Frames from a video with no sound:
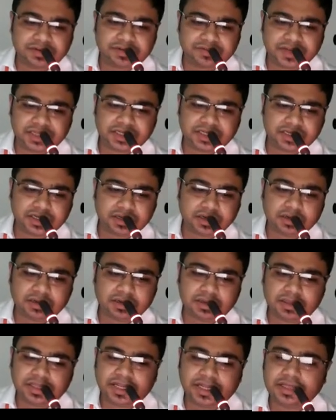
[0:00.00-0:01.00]
in which
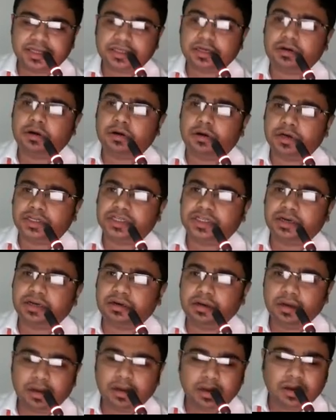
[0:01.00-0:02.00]
there is a
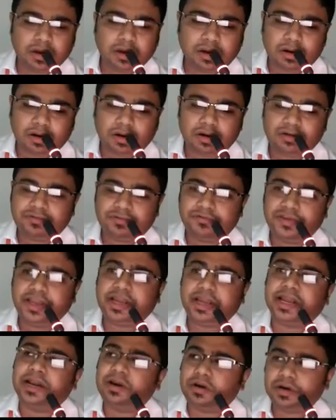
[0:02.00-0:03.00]
caution or we
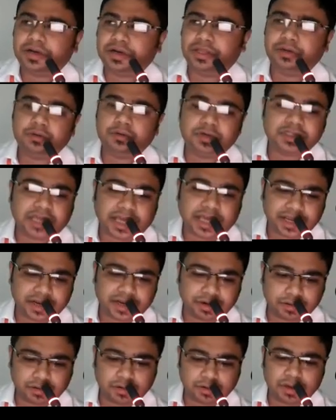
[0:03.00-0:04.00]
cannot use
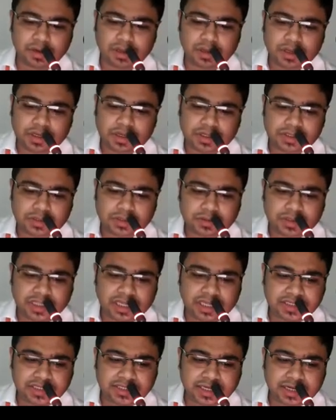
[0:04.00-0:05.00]
INO. So
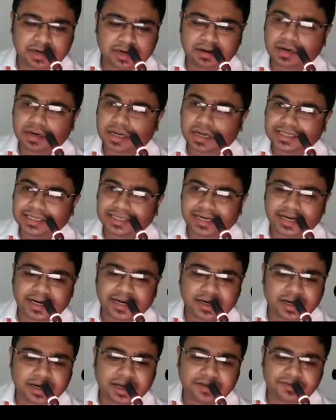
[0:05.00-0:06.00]
these are
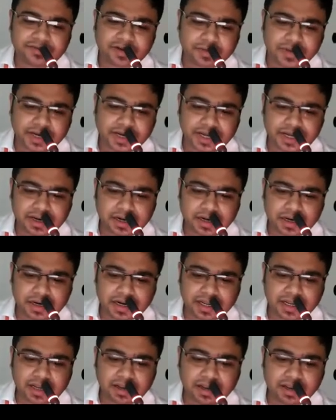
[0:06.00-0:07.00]
congenital diaphragmatic
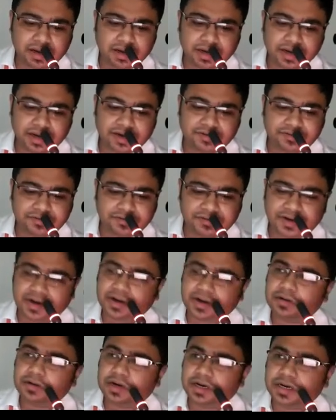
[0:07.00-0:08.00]
hernia, left
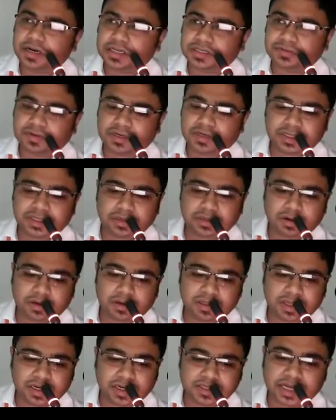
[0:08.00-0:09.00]
ventricular dysfunction,
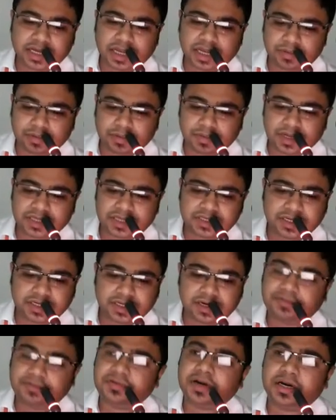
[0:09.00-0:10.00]
or there is
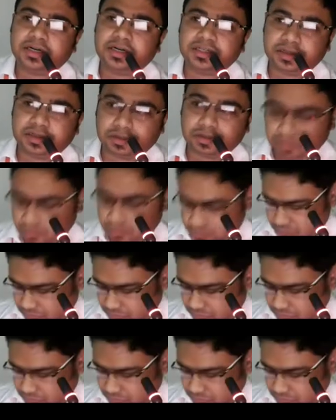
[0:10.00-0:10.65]
hypoplastic left heart syndrome.